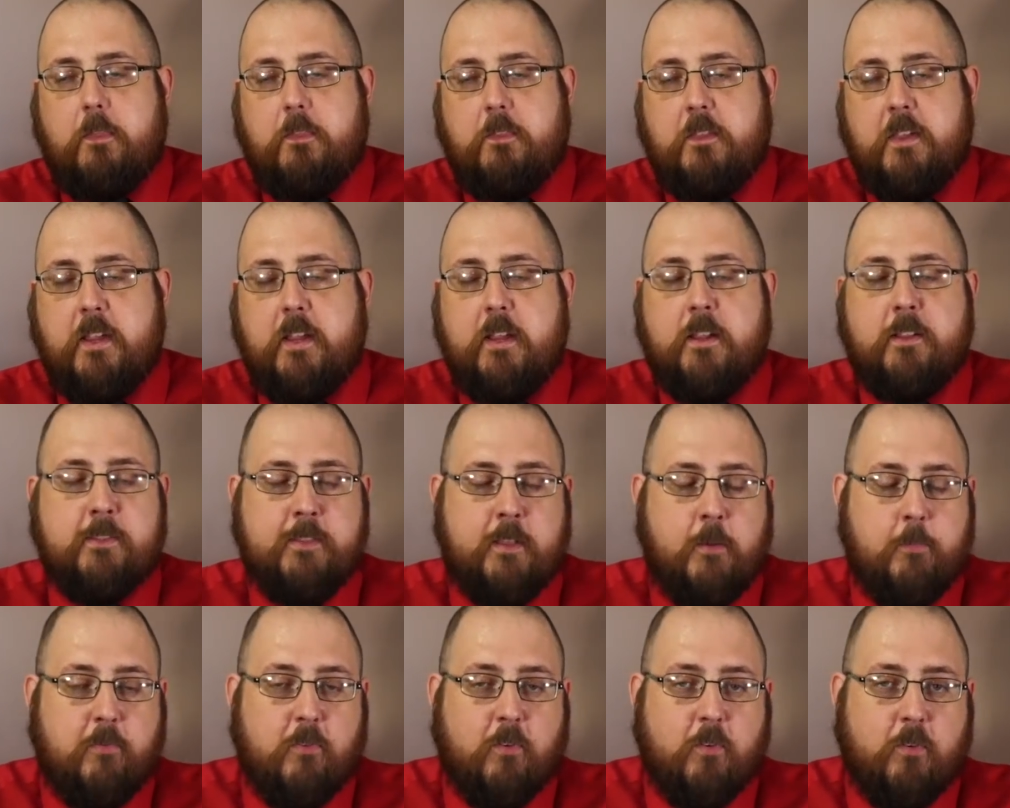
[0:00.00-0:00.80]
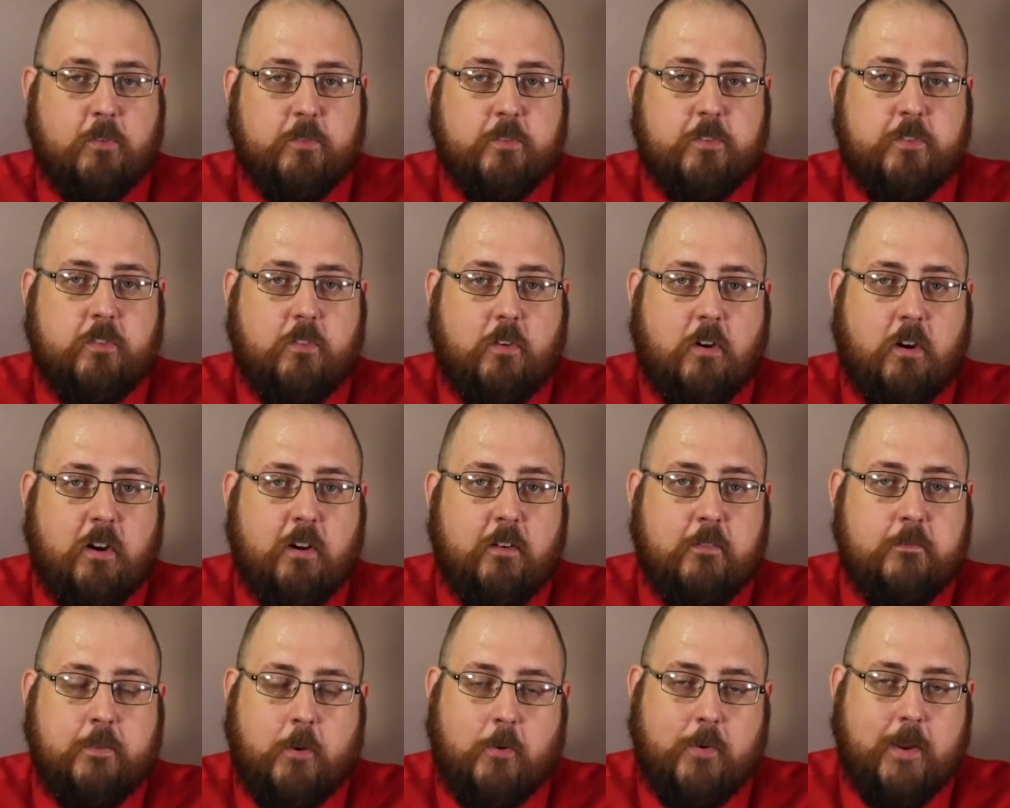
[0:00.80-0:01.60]
the liberals
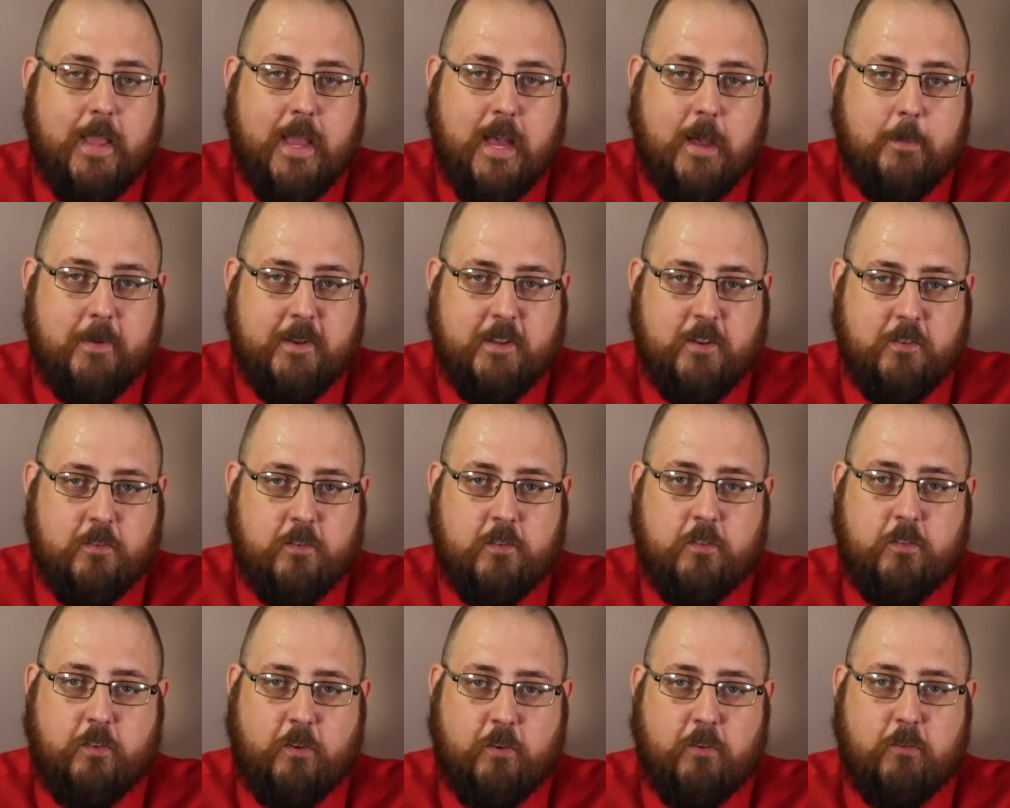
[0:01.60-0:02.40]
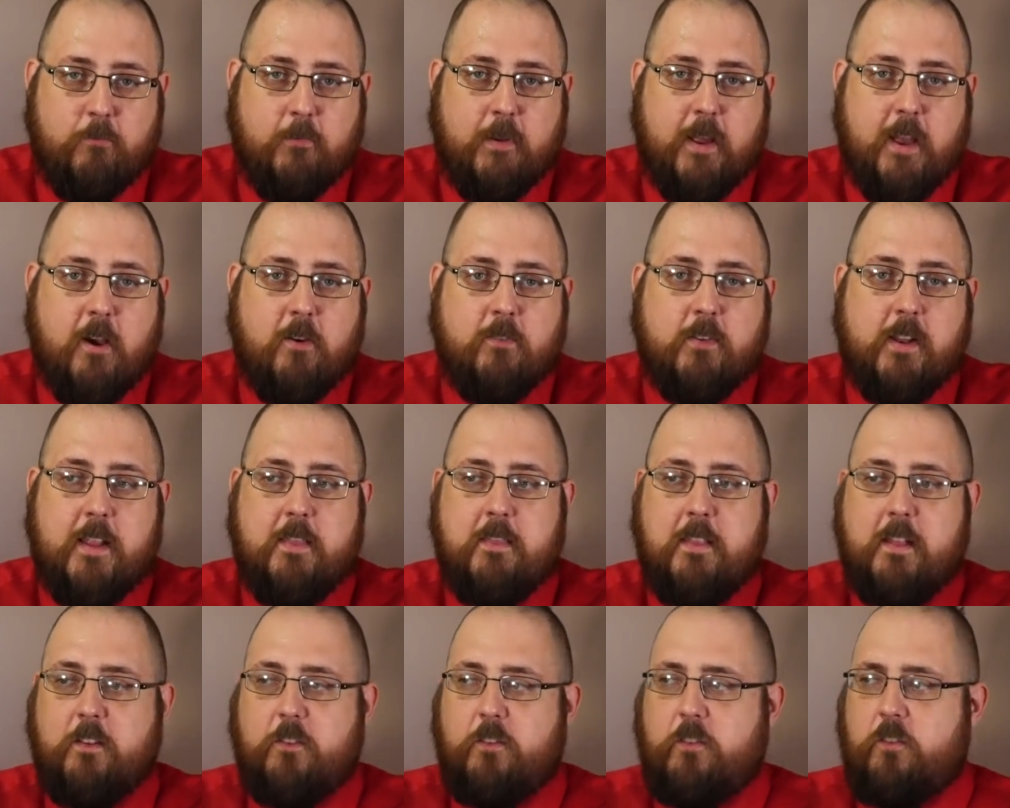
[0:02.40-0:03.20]
are very happy to just turn around
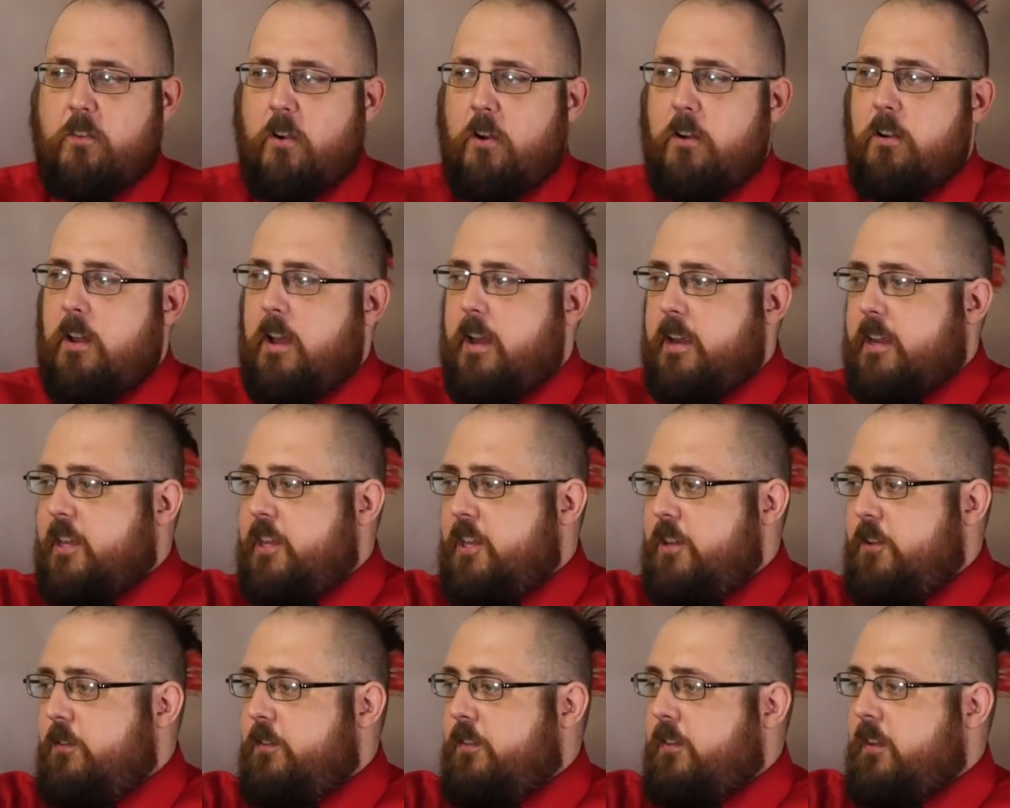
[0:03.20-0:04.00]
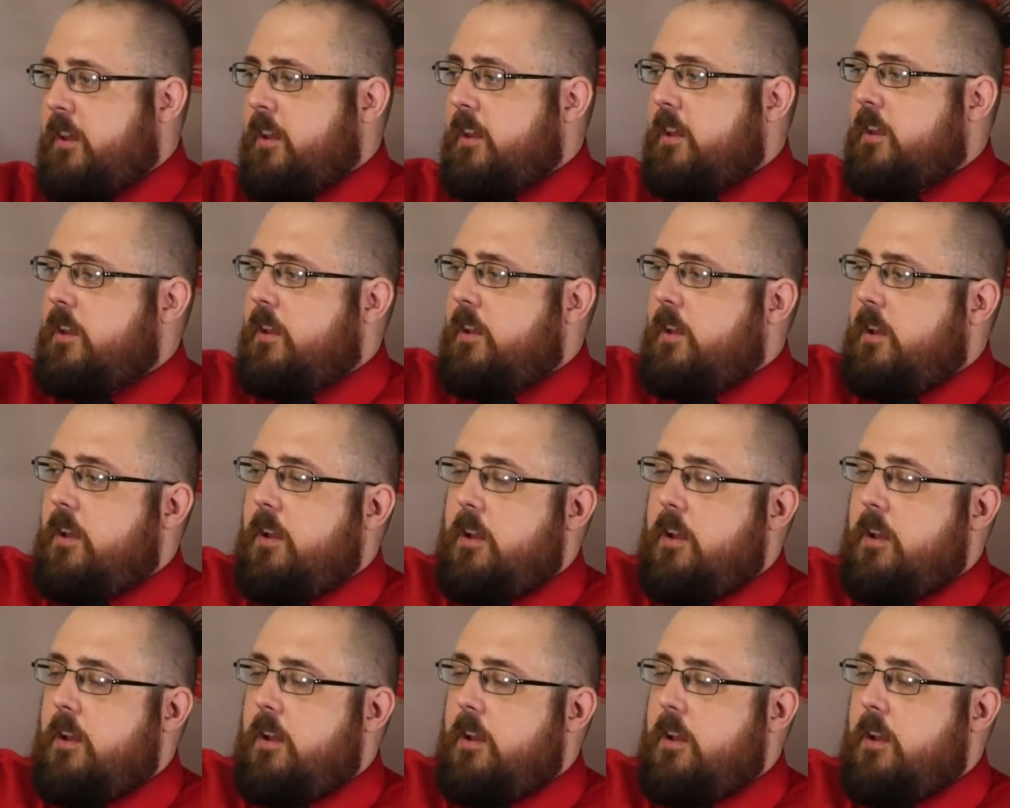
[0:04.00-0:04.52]
and then start accusing